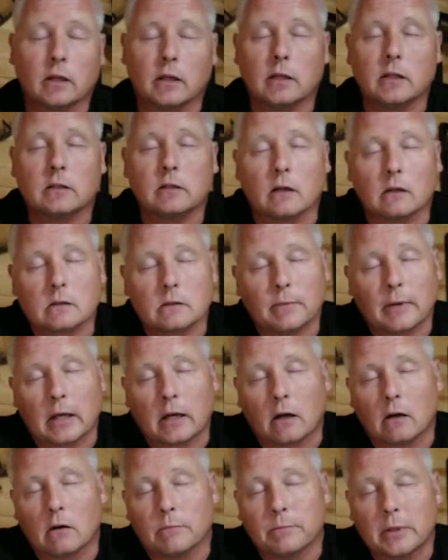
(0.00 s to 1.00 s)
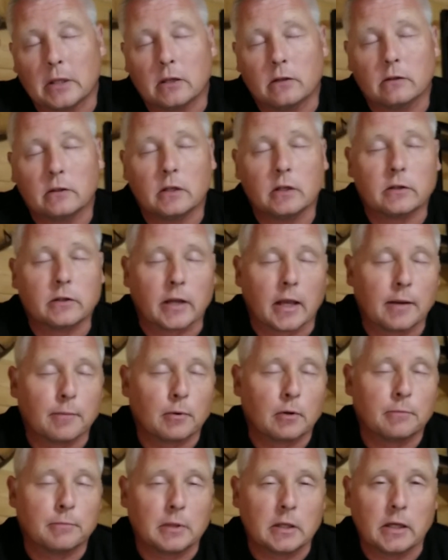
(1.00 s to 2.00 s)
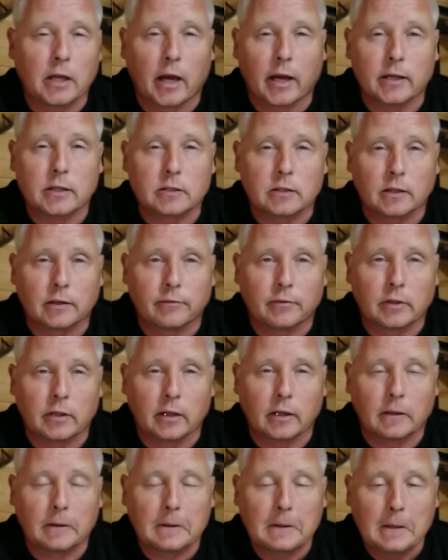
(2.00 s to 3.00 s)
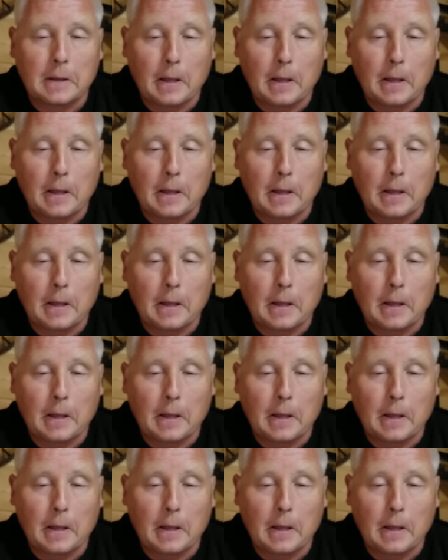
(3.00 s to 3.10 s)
And he talks about, oh, be good to your neighbor and be nice and everything.